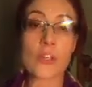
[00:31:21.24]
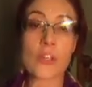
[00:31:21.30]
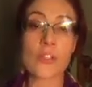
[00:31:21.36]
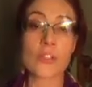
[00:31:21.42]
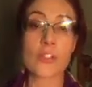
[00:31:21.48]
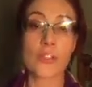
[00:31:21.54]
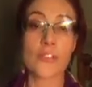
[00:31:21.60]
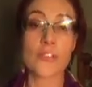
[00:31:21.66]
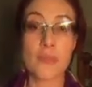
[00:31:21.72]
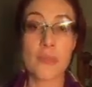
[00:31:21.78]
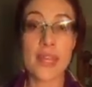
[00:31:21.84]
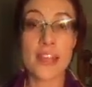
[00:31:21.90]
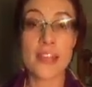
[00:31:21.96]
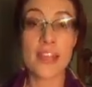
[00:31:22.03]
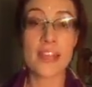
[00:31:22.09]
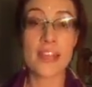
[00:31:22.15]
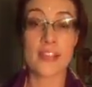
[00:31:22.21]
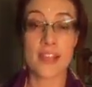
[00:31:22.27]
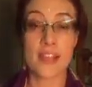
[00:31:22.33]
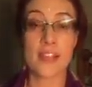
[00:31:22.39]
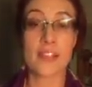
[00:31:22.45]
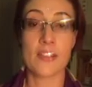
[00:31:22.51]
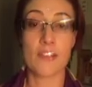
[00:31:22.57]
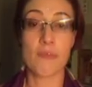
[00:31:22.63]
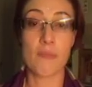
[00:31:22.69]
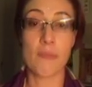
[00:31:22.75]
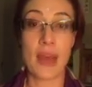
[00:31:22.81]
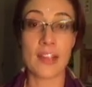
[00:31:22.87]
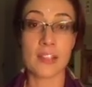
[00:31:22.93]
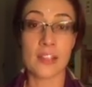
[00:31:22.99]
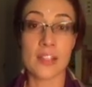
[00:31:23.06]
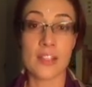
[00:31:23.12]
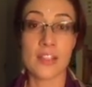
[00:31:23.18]
So for me, that sense of
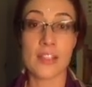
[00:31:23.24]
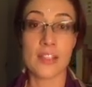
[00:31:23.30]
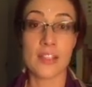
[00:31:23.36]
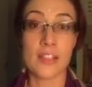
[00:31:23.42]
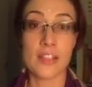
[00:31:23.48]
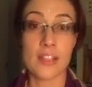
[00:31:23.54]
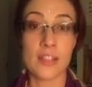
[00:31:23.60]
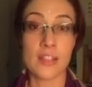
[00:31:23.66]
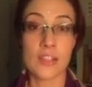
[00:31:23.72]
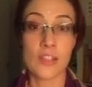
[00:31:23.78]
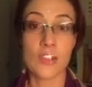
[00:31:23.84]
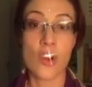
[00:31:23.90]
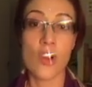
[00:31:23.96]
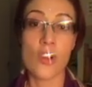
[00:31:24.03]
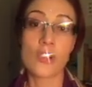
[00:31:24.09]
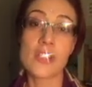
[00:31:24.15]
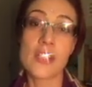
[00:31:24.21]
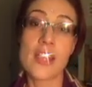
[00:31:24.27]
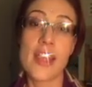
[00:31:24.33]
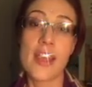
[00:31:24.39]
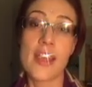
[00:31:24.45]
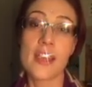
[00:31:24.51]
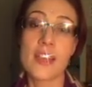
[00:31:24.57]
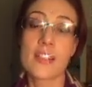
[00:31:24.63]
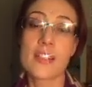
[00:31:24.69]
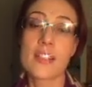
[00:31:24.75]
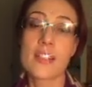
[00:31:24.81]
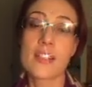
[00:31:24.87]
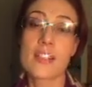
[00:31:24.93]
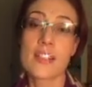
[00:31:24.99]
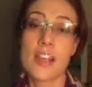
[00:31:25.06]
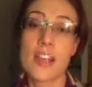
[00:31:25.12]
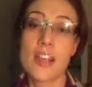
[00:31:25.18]
balance in this
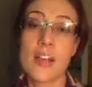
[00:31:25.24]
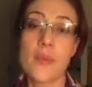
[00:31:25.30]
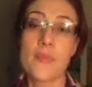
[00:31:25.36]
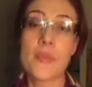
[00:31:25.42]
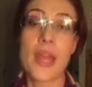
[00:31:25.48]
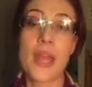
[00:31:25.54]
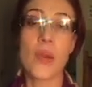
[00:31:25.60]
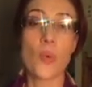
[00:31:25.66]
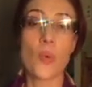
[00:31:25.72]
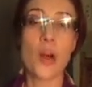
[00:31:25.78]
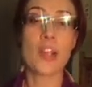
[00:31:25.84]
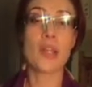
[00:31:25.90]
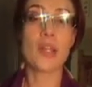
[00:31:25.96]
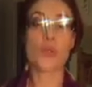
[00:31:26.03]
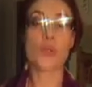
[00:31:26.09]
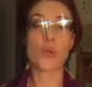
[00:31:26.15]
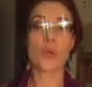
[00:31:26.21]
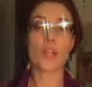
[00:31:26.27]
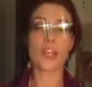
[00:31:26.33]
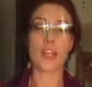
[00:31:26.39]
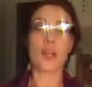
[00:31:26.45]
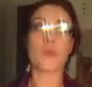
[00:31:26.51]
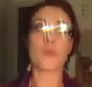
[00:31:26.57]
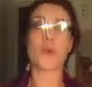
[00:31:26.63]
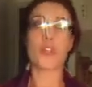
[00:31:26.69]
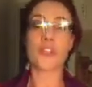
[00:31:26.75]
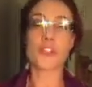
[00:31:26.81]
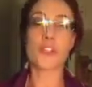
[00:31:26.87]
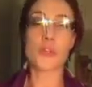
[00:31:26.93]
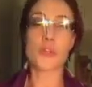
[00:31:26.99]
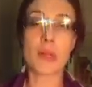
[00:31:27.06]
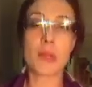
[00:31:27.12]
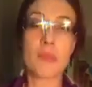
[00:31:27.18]
context, and while I'm talking, I want you
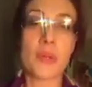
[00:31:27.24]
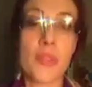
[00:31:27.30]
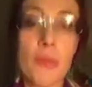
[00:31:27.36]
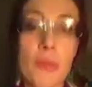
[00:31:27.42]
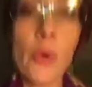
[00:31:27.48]
to rub on the